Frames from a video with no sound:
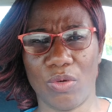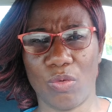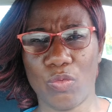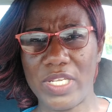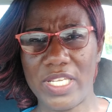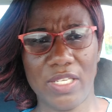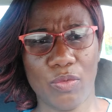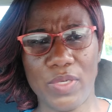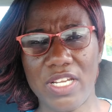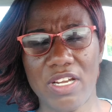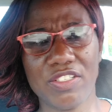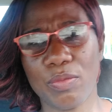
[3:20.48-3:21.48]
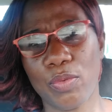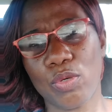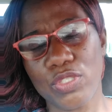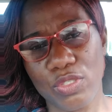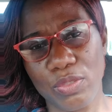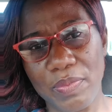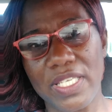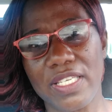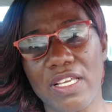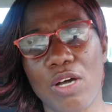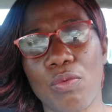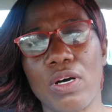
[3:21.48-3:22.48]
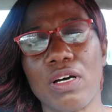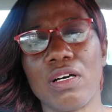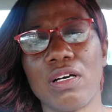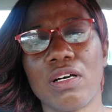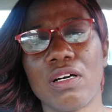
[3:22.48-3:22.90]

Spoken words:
We are supposed to be our